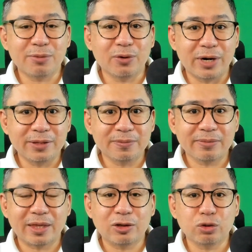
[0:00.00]
number
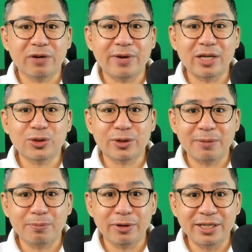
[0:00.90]
one,
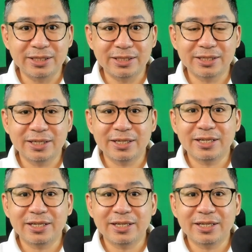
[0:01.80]
supervisory employees,